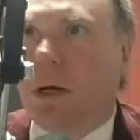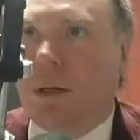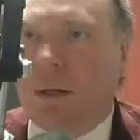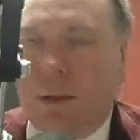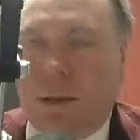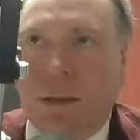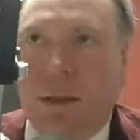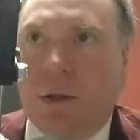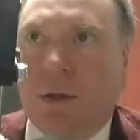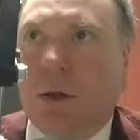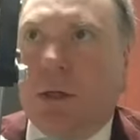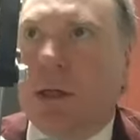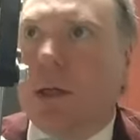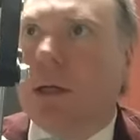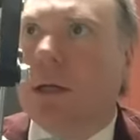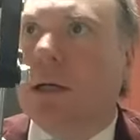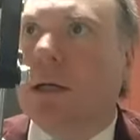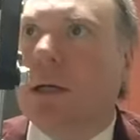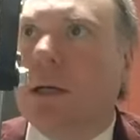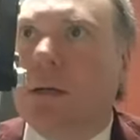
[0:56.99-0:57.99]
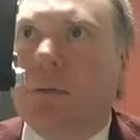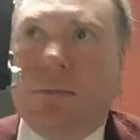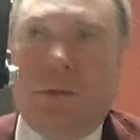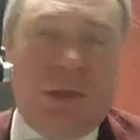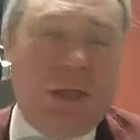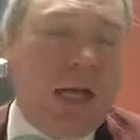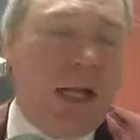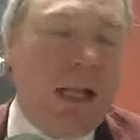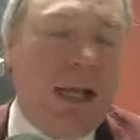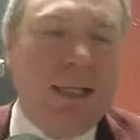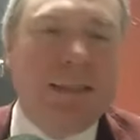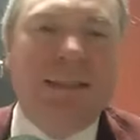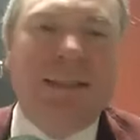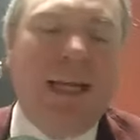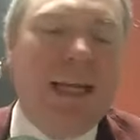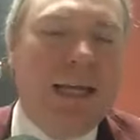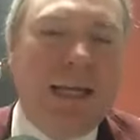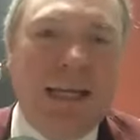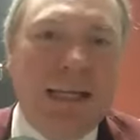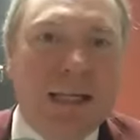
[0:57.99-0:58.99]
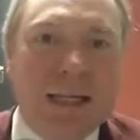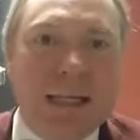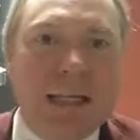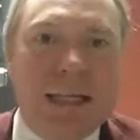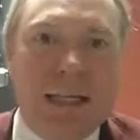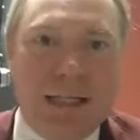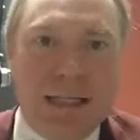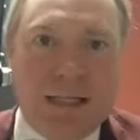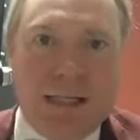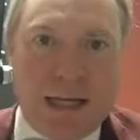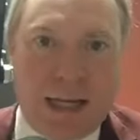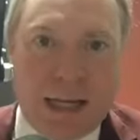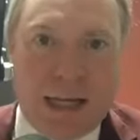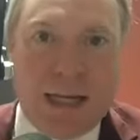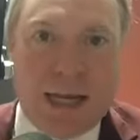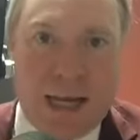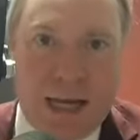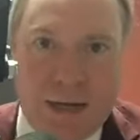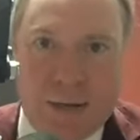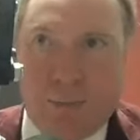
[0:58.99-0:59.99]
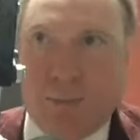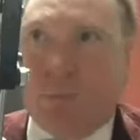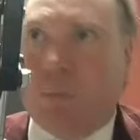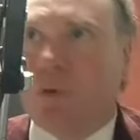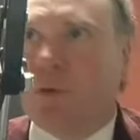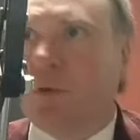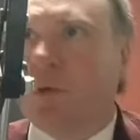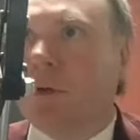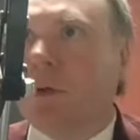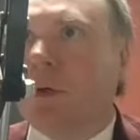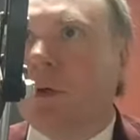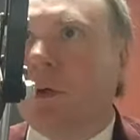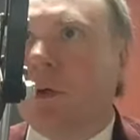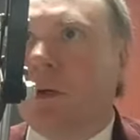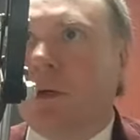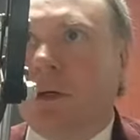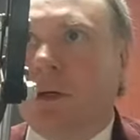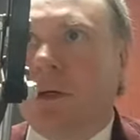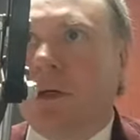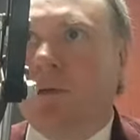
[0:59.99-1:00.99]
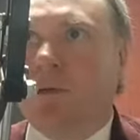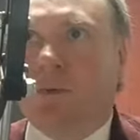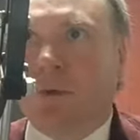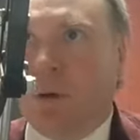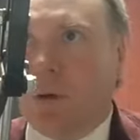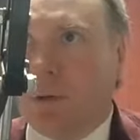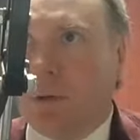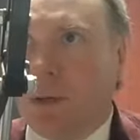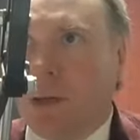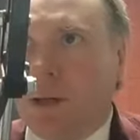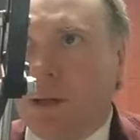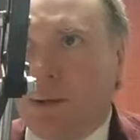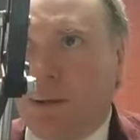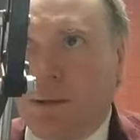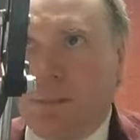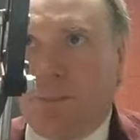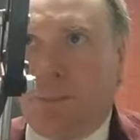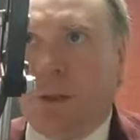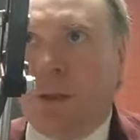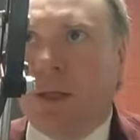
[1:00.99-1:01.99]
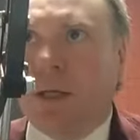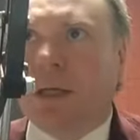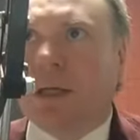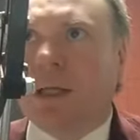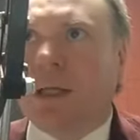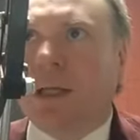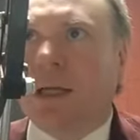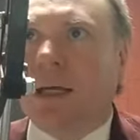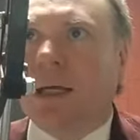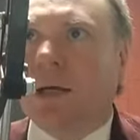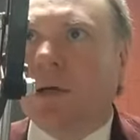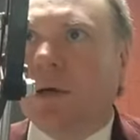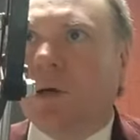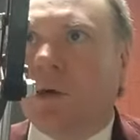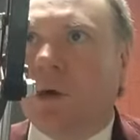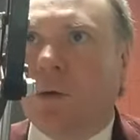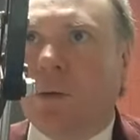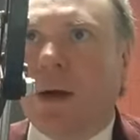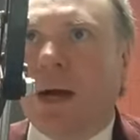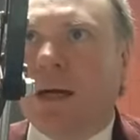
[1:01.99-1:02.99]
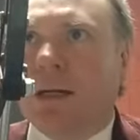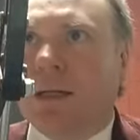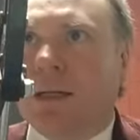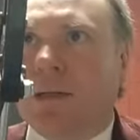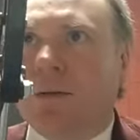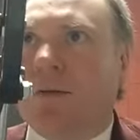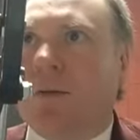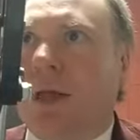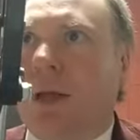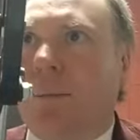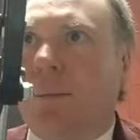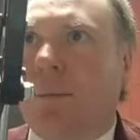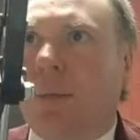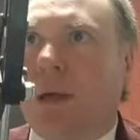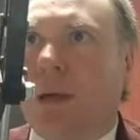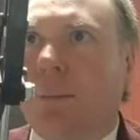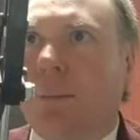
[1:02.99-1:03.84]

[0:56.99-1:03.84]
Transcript: you know, shall I say, Indian nicknames, as politically incorrect as that may